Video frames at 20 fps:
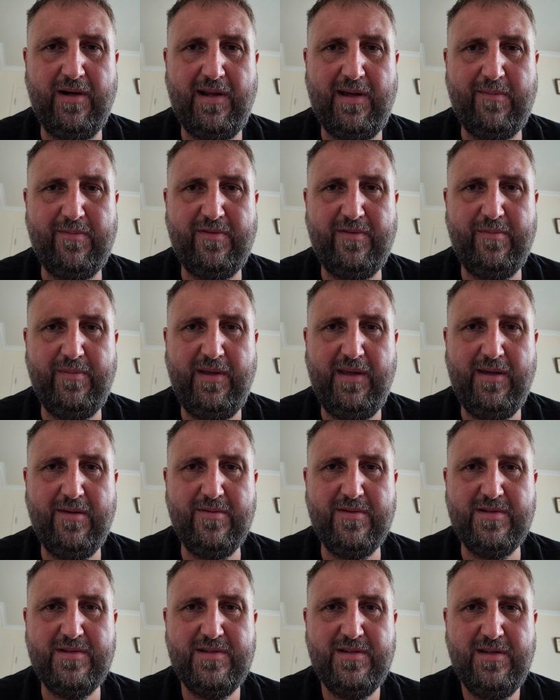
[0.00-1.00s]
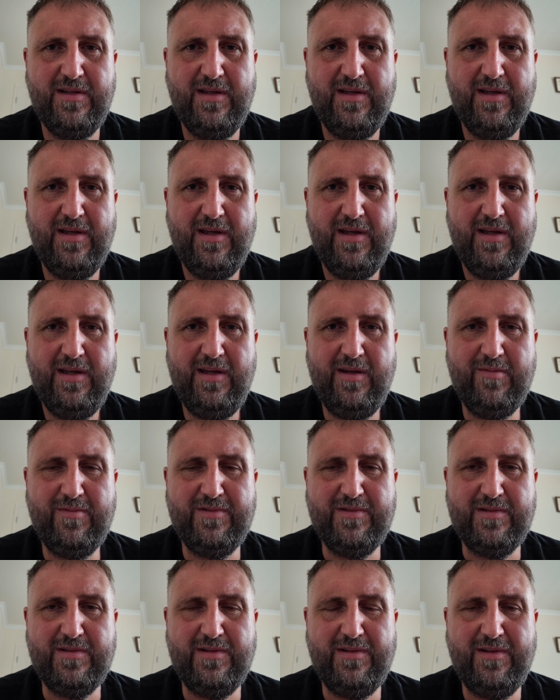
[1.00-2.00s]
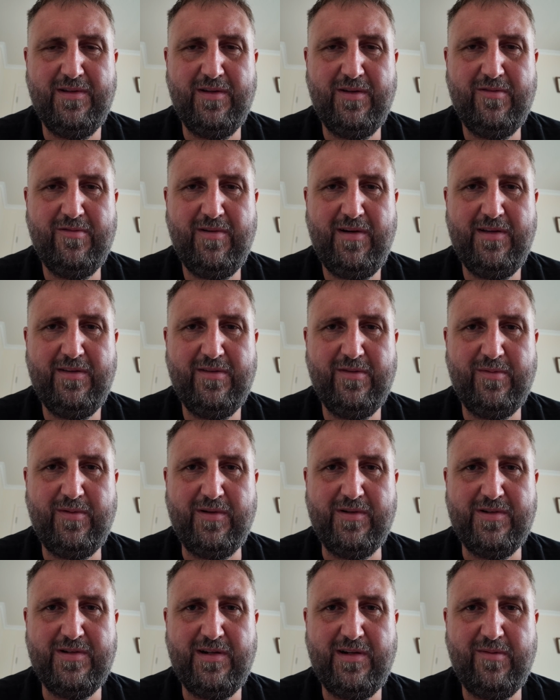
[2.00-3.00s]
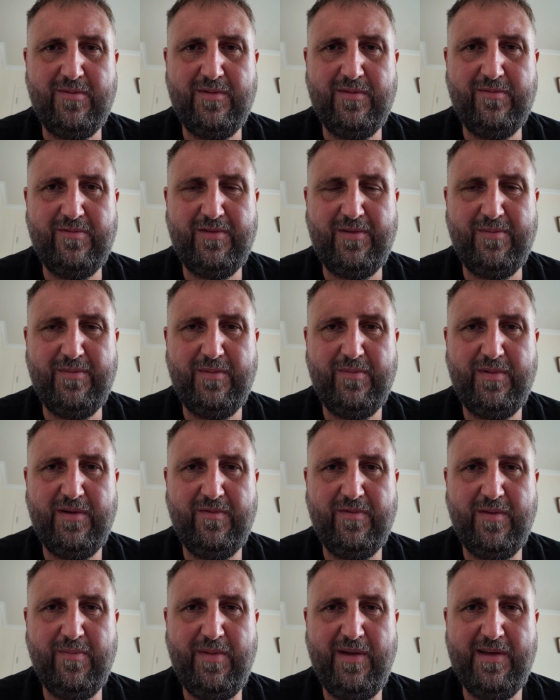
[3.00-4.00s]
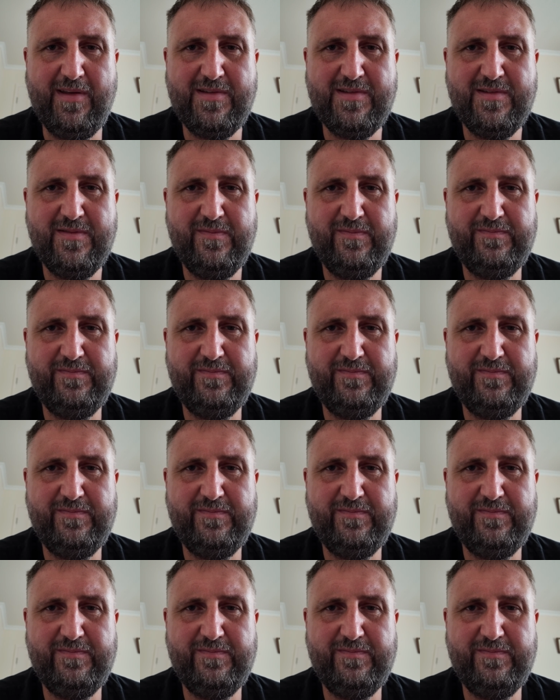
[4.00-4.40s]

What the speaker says: lap for me. It was great to watch that one from above the pits.